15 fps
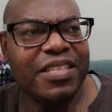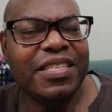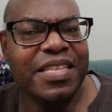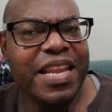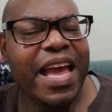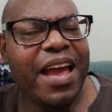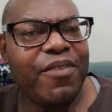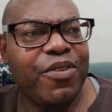
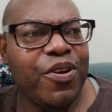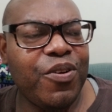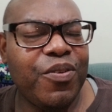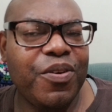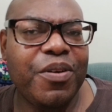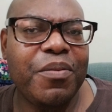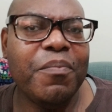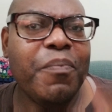narrow,
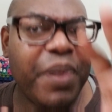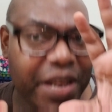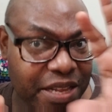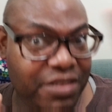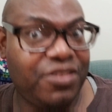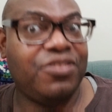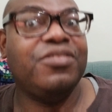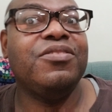but
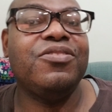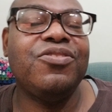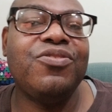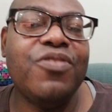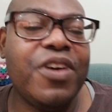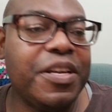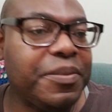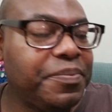it's
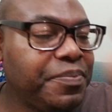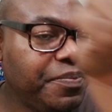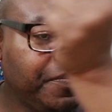strong.